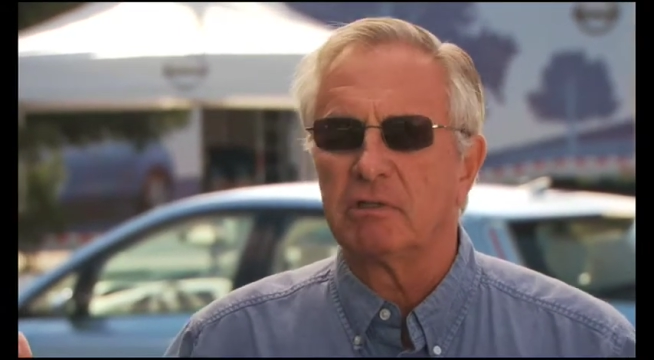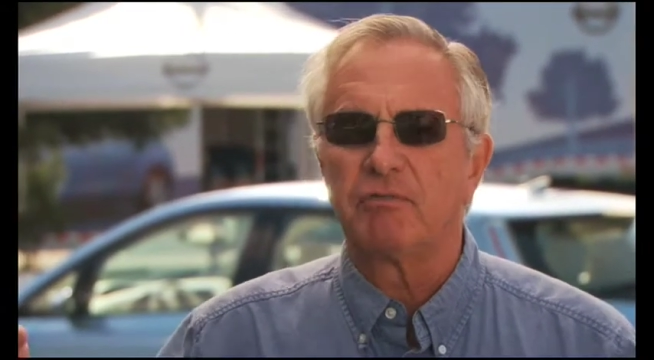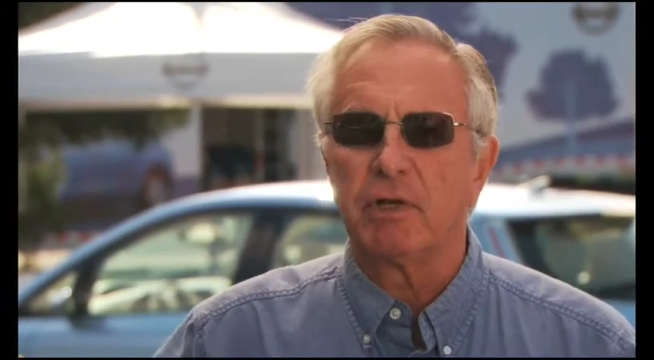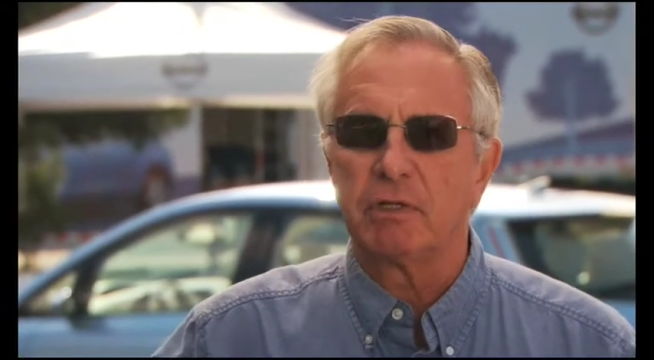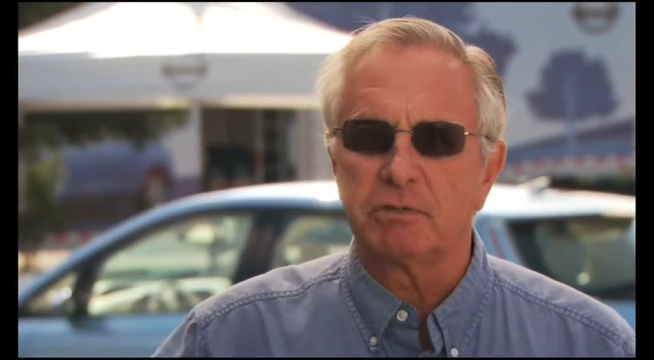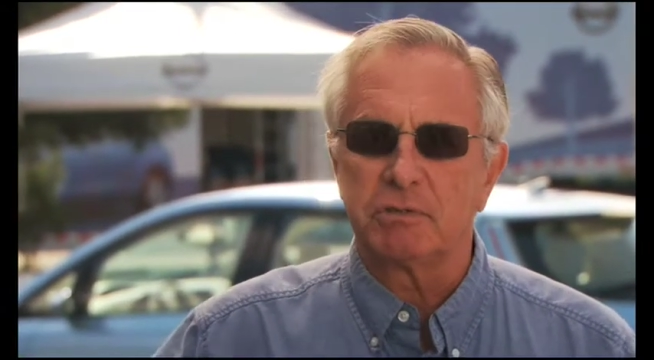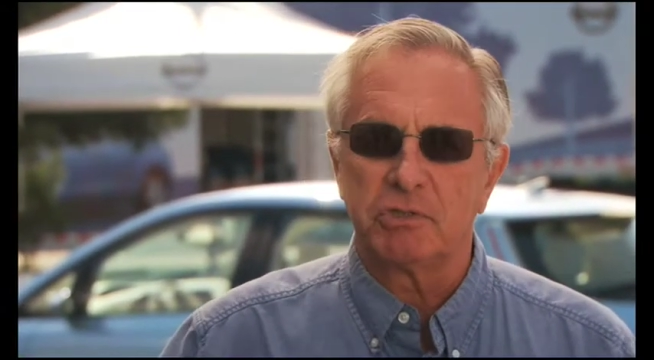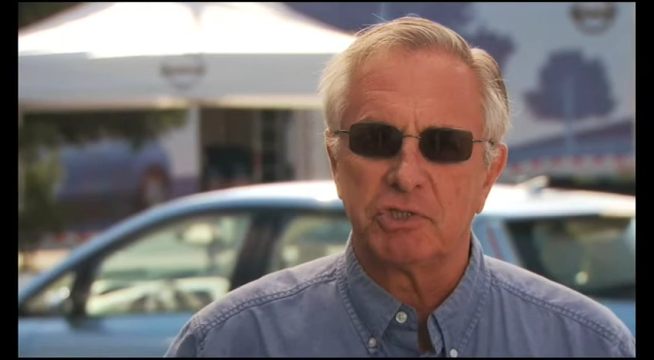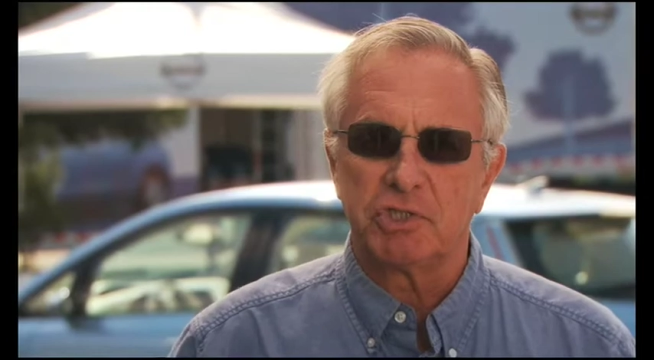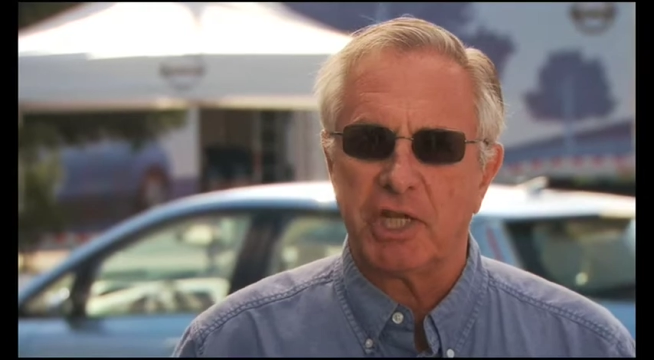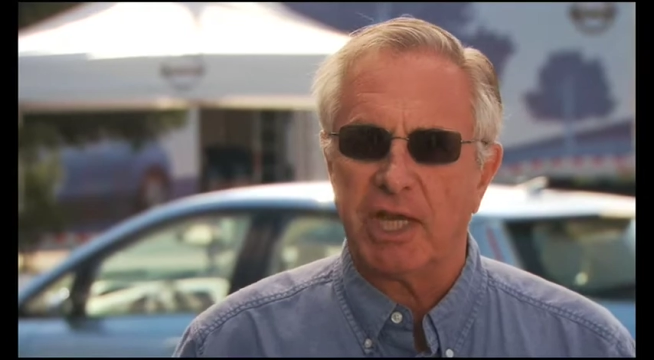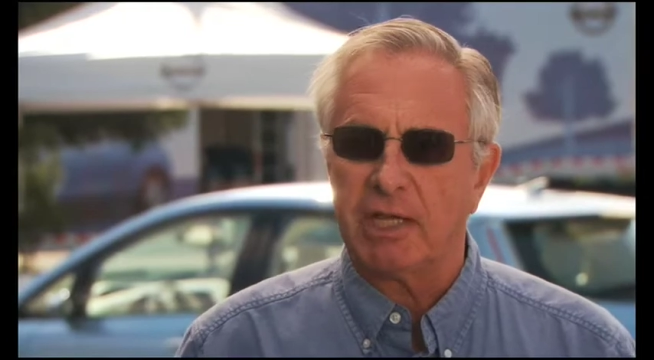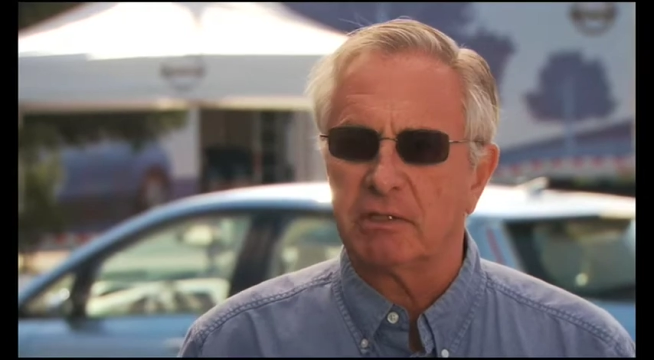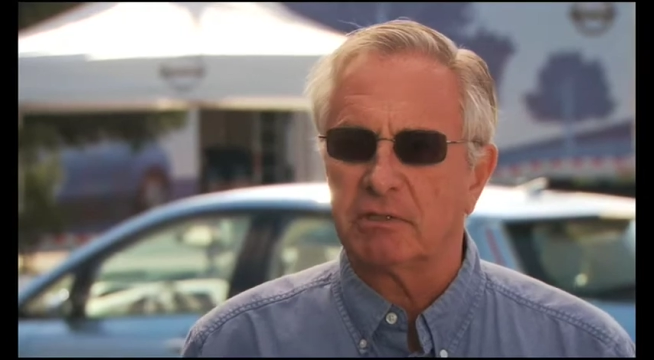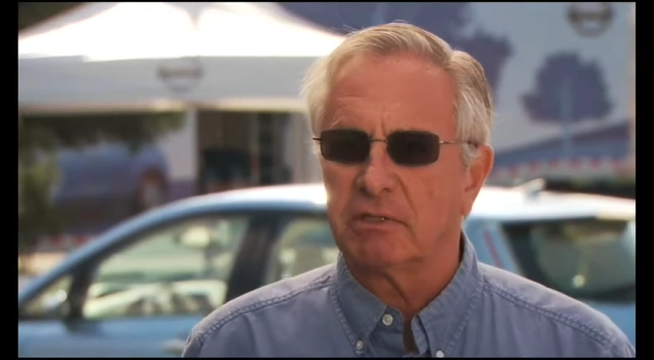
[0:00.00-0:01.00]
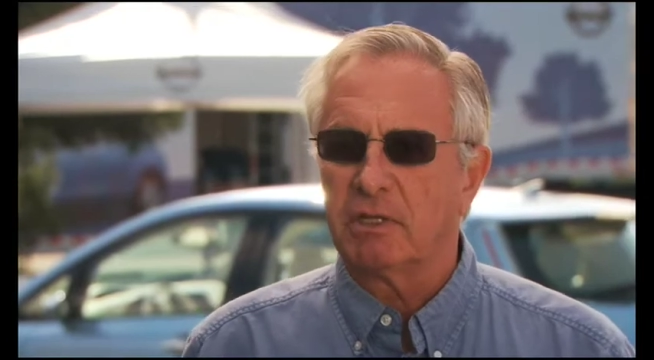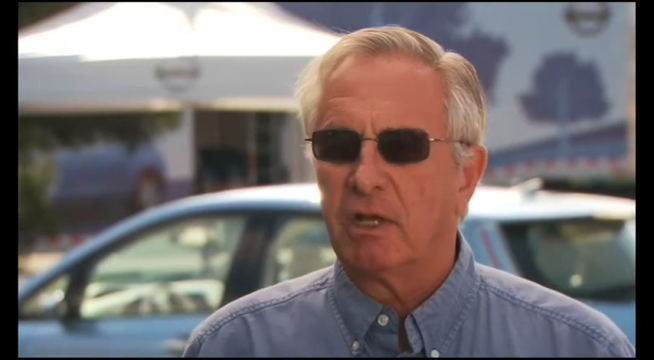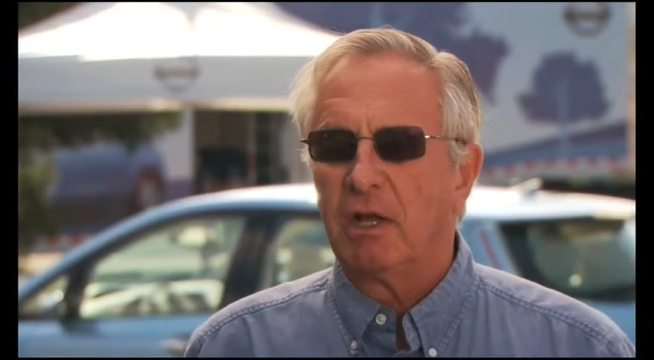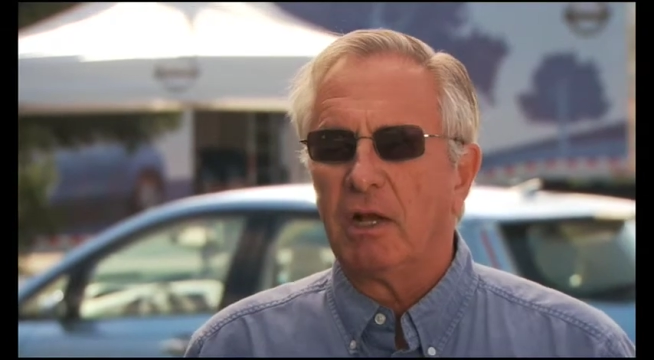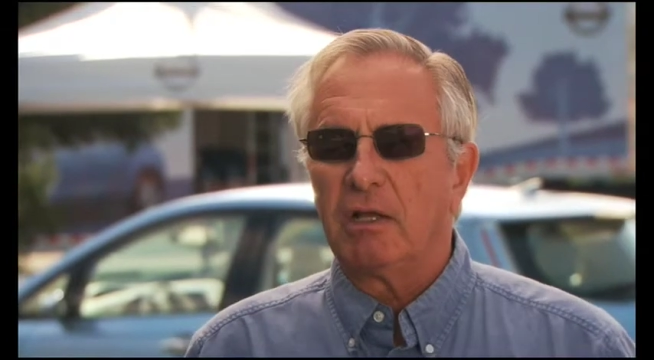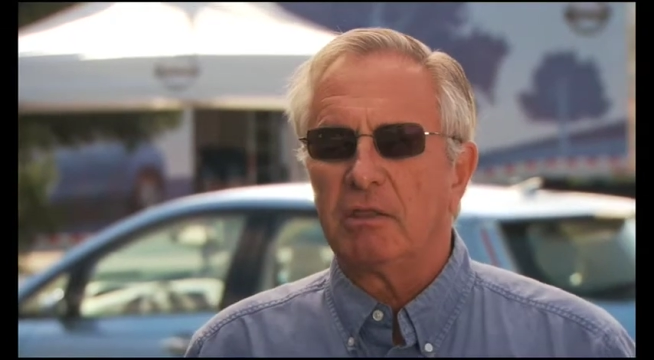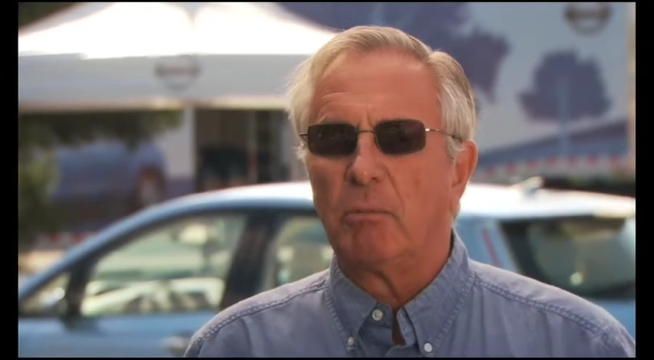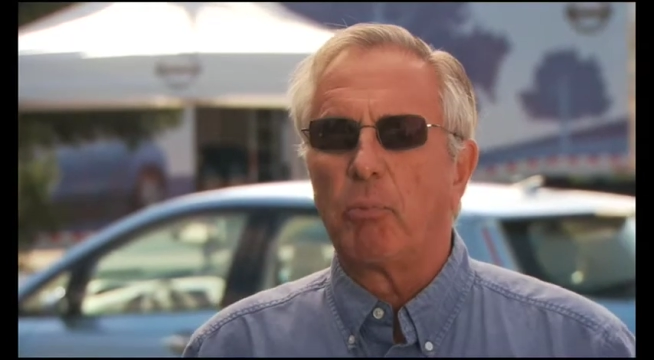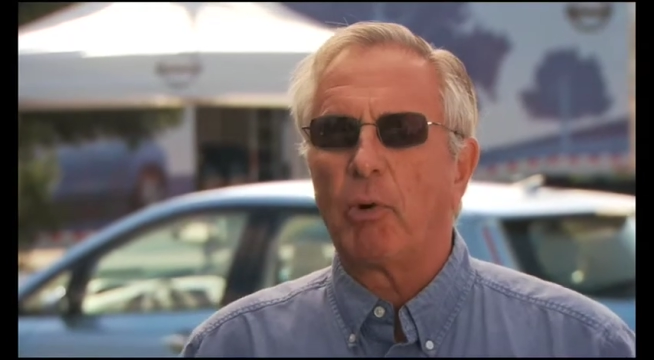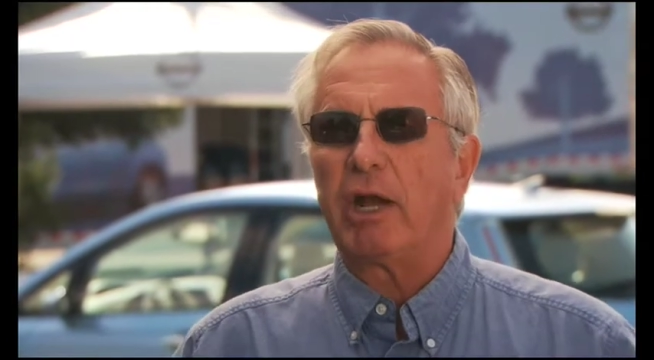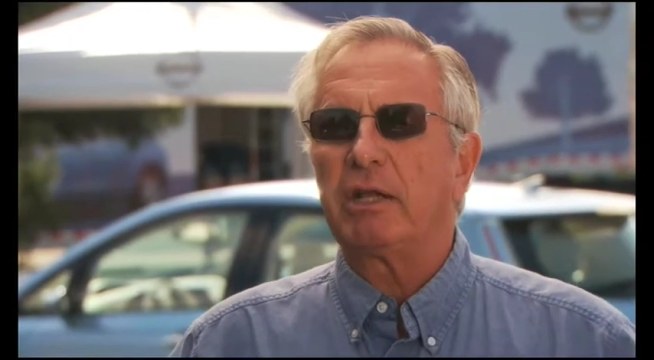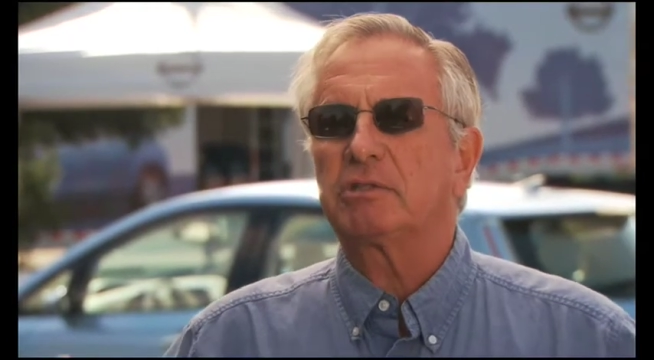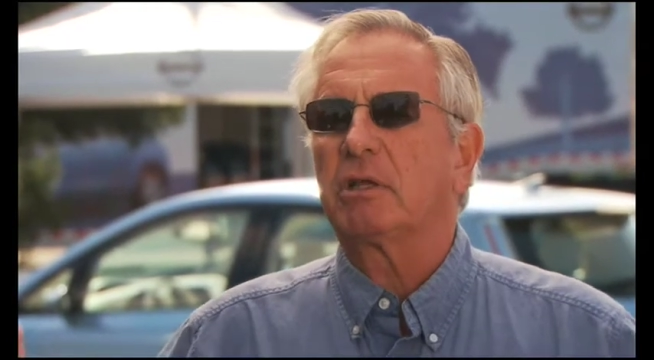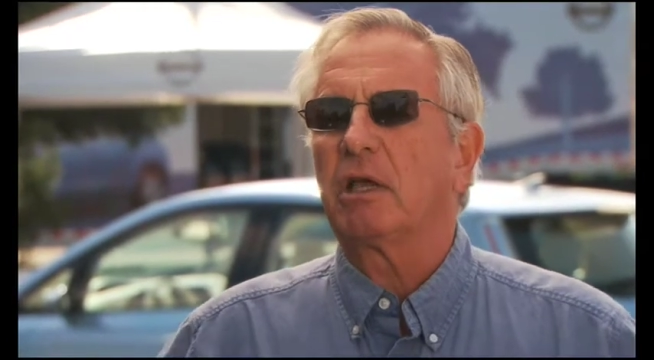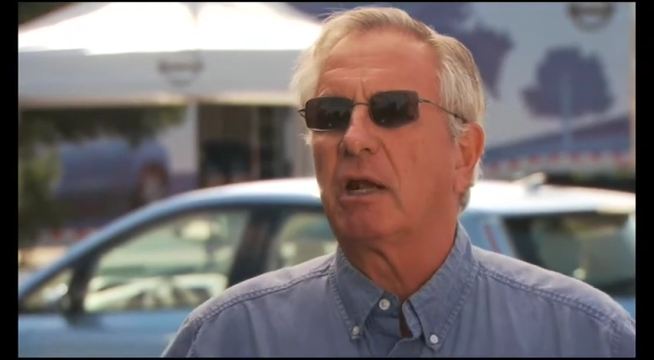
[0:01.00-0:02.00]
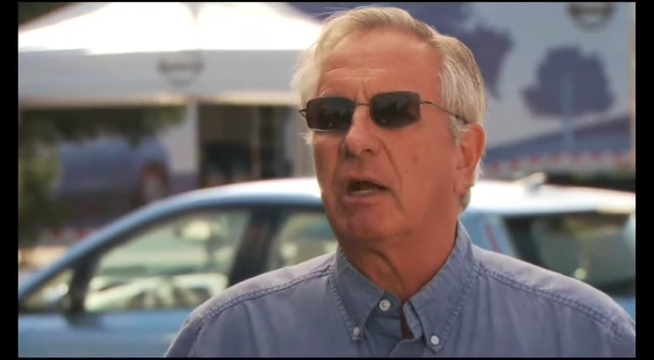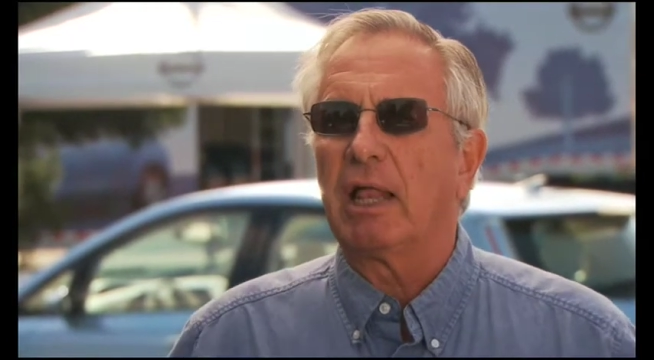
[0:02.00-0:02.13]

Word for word: the filters changed. The brakes are going to